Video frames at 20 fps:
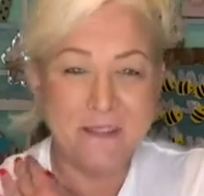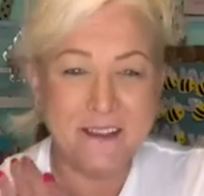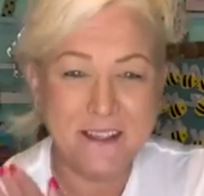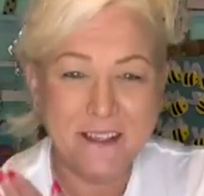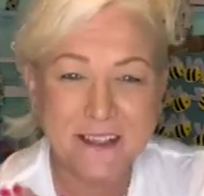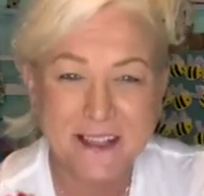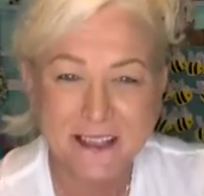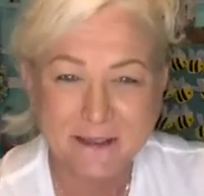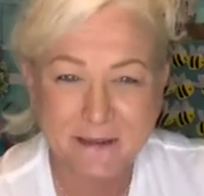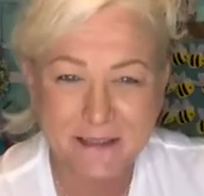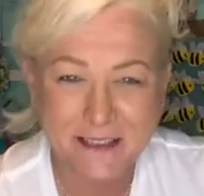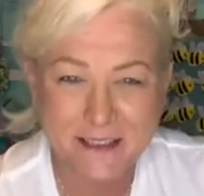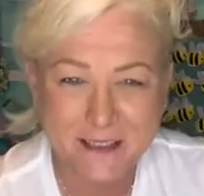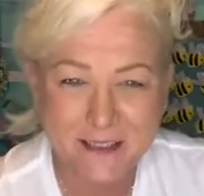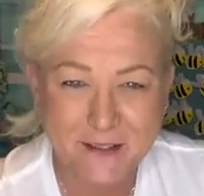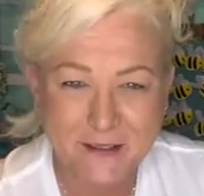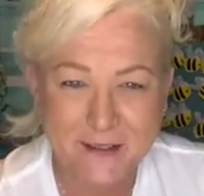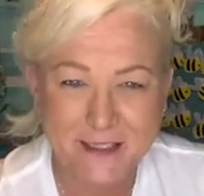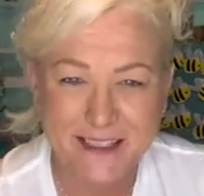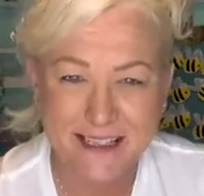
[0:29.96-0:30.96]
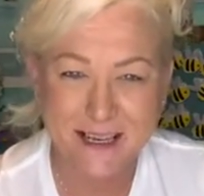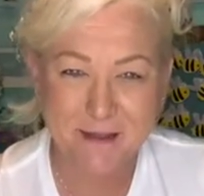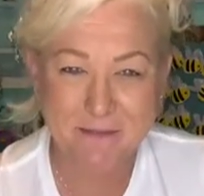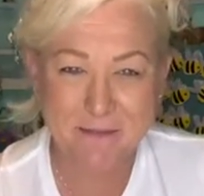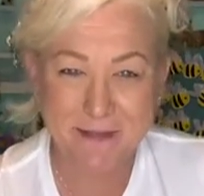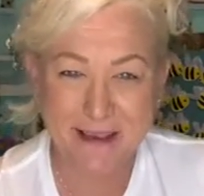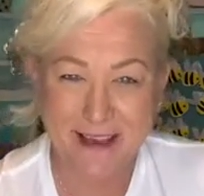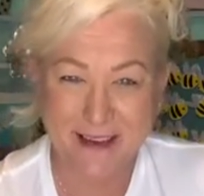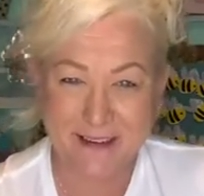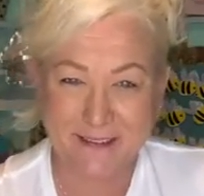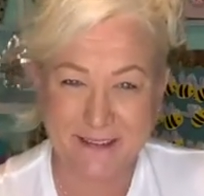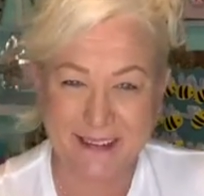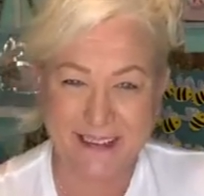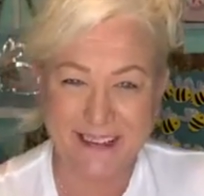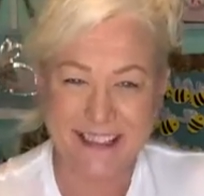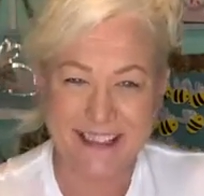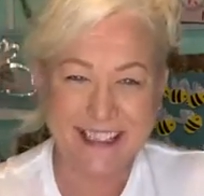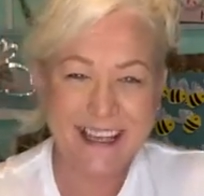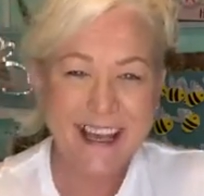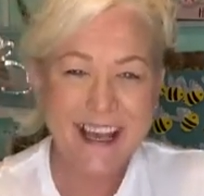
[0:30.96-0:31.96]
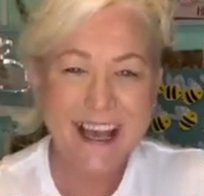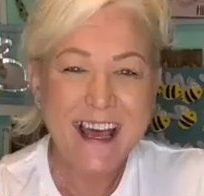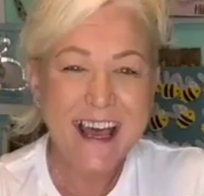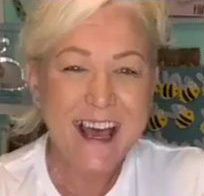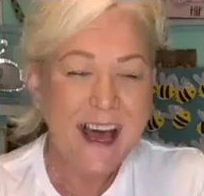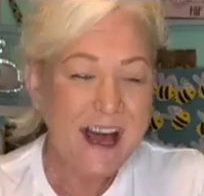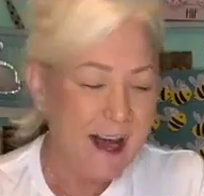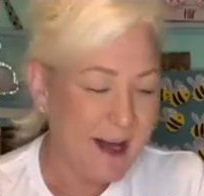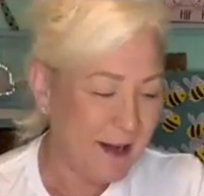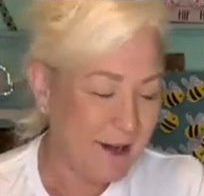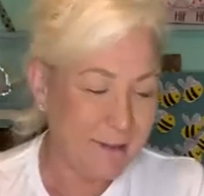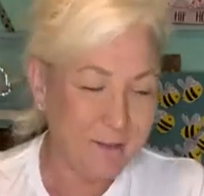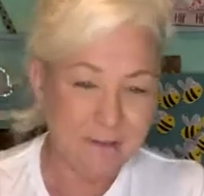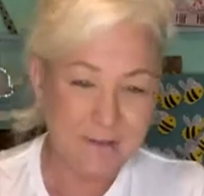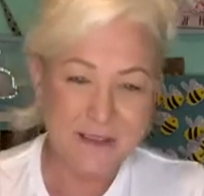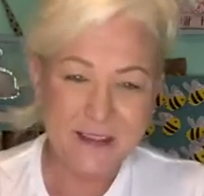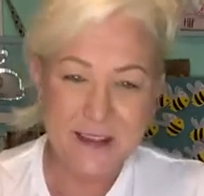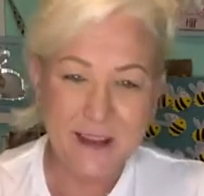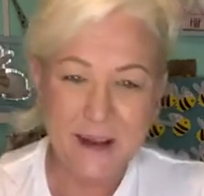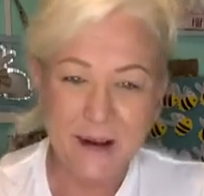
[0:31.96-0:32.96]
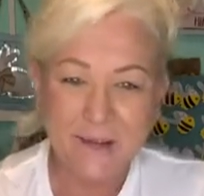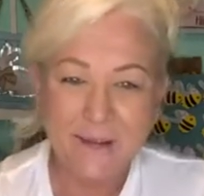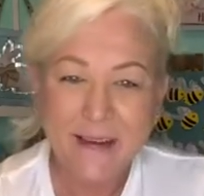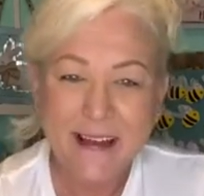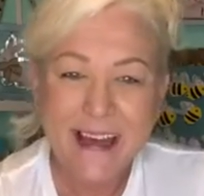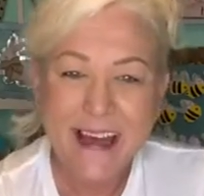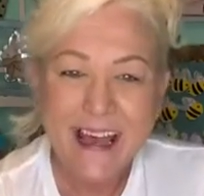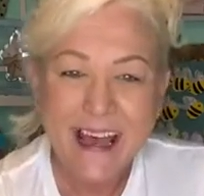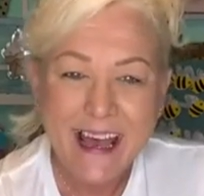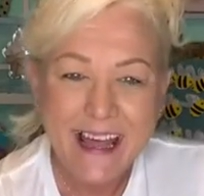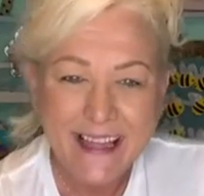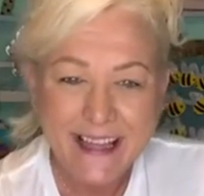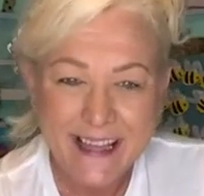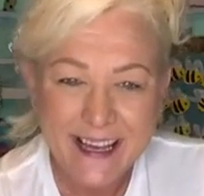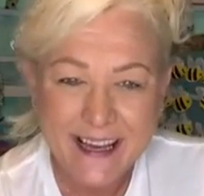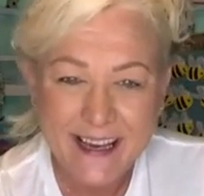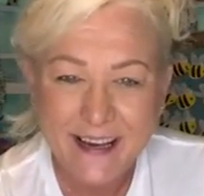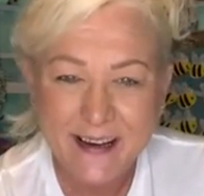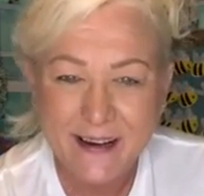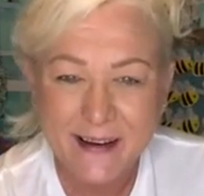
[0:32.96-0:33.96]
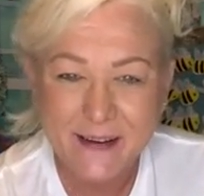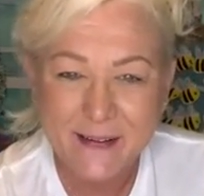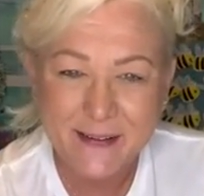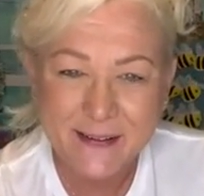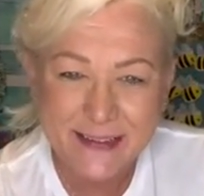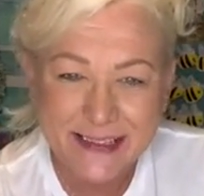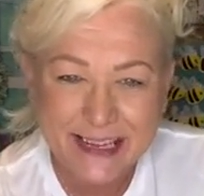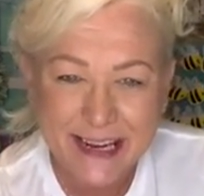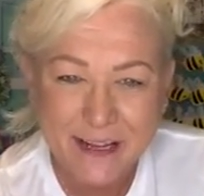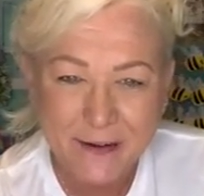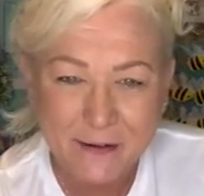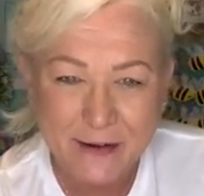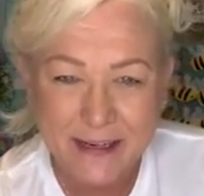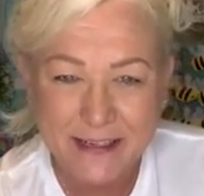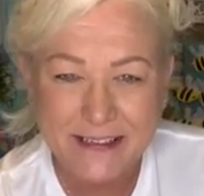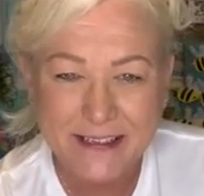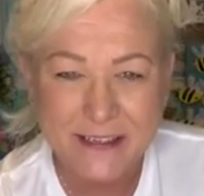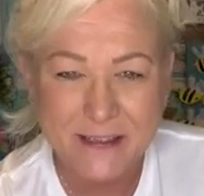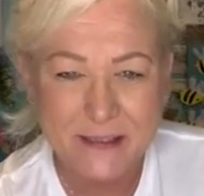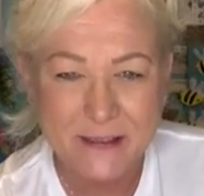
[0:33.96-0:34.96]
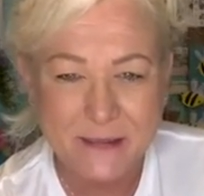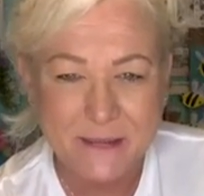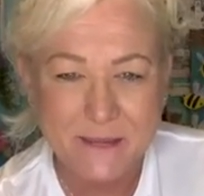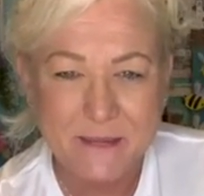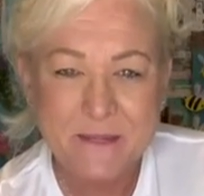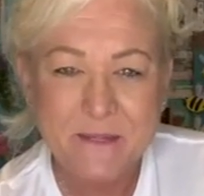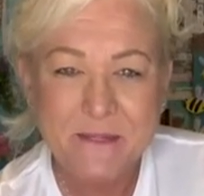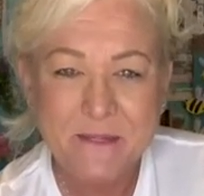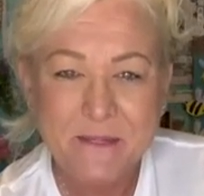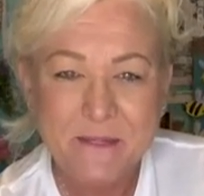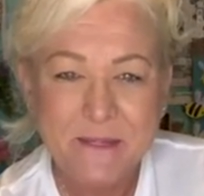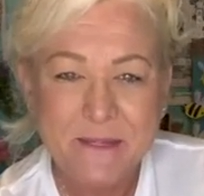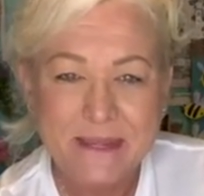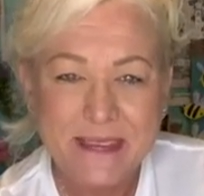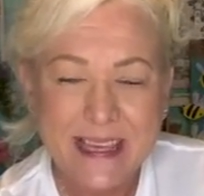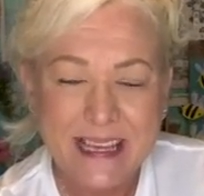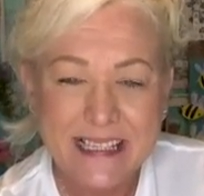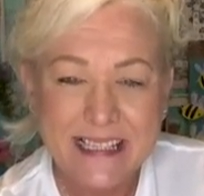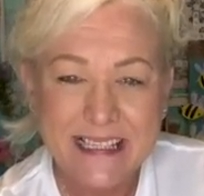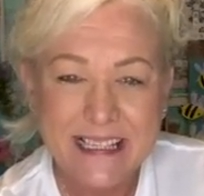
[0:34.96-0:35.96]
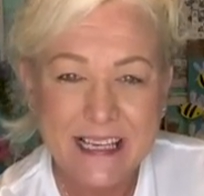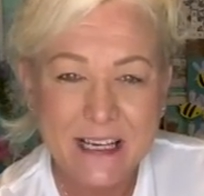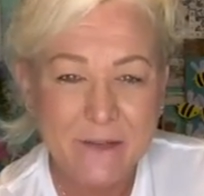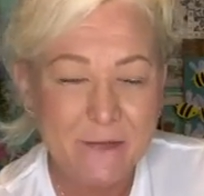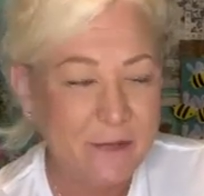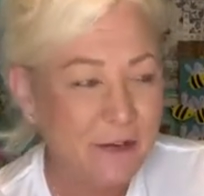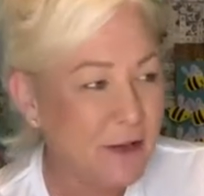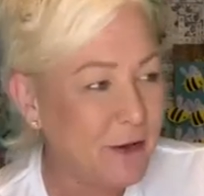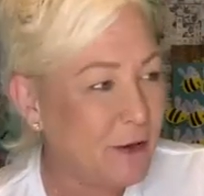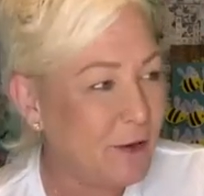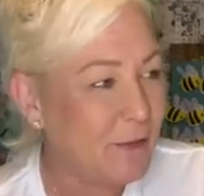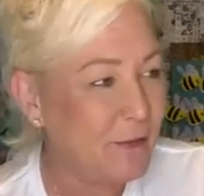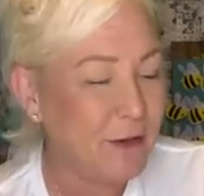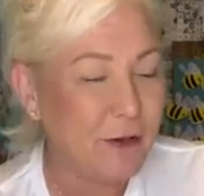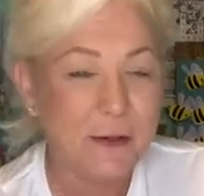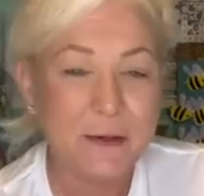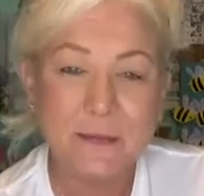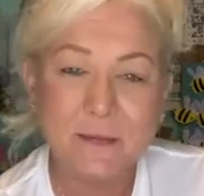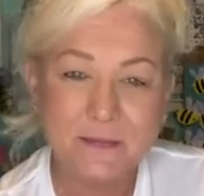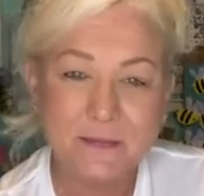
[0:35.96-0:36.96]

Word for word: Looked like my shirt was off. backwards. Um, so, hello. Who can I welcome? Uh, see a few Robin of you.